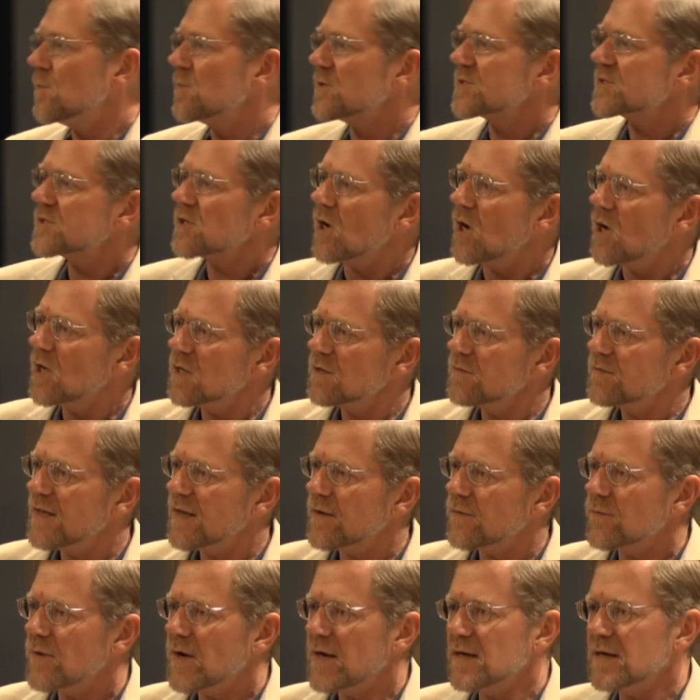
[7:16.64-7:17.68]
Almost all of
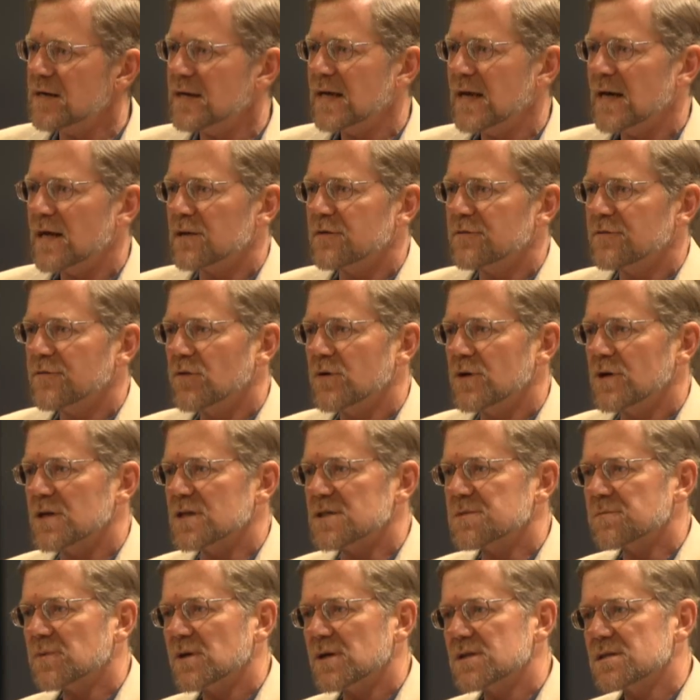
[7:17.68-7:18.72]
that red in California
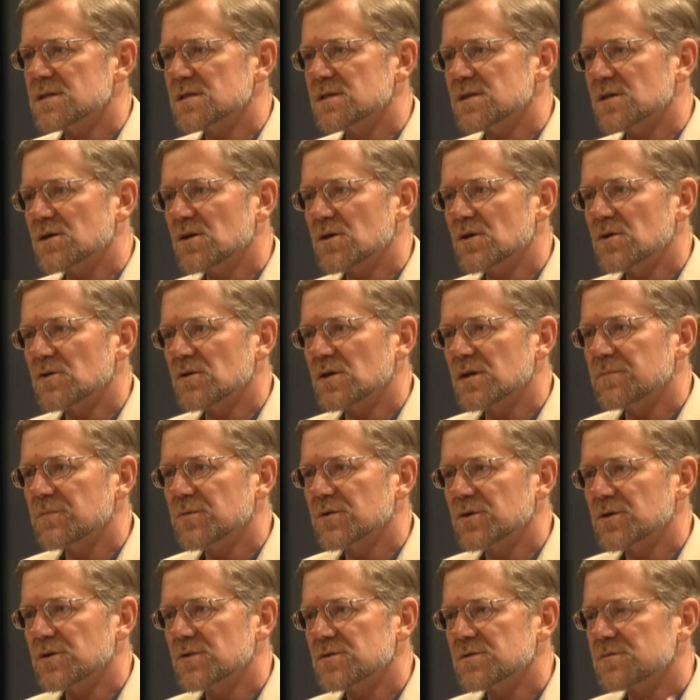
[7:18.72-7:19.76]
is places that currently
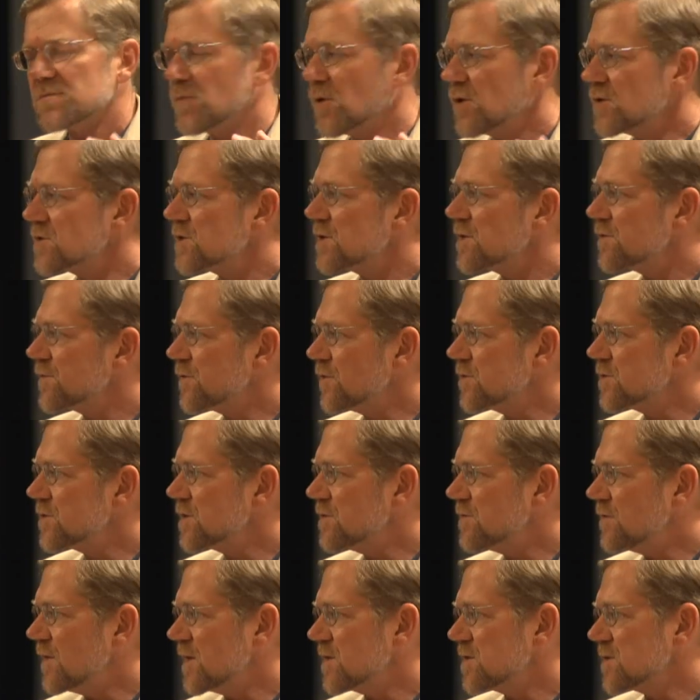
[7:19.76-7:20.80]
produce most of the fruits
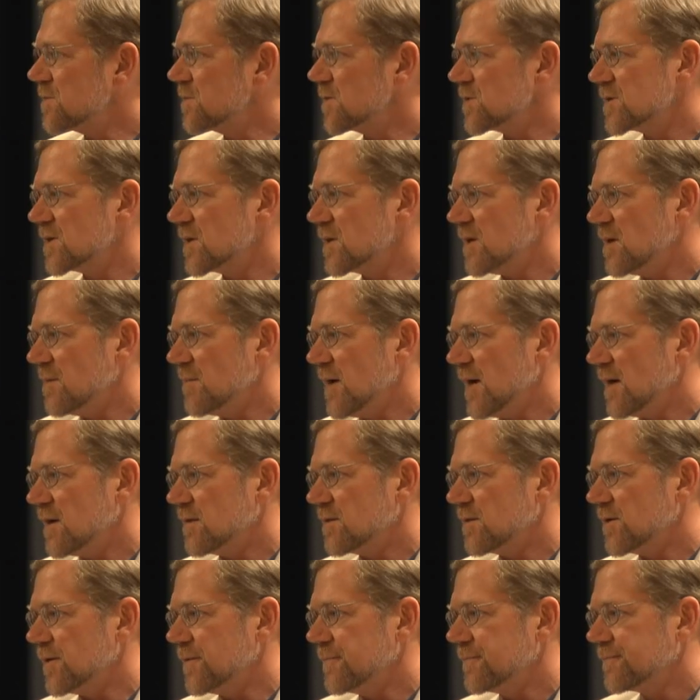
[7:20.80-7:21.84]
and vegetables that come out
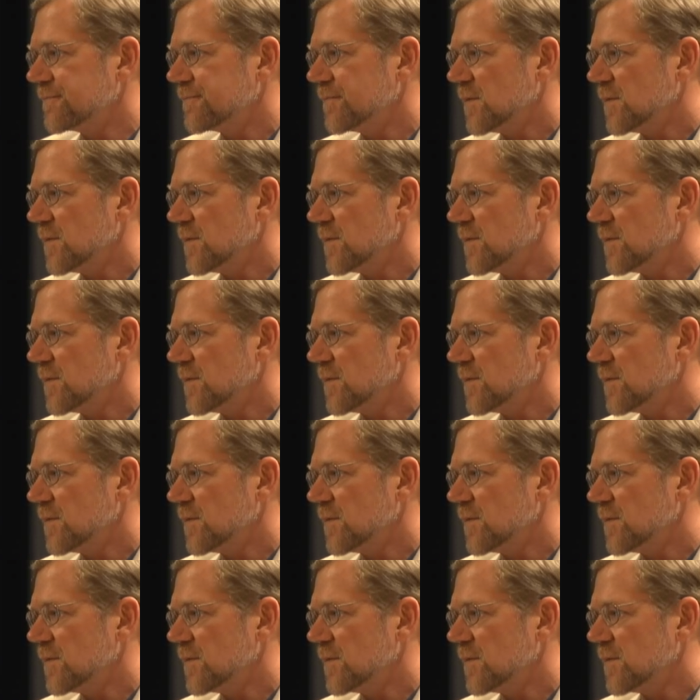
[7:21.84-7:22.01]
of there.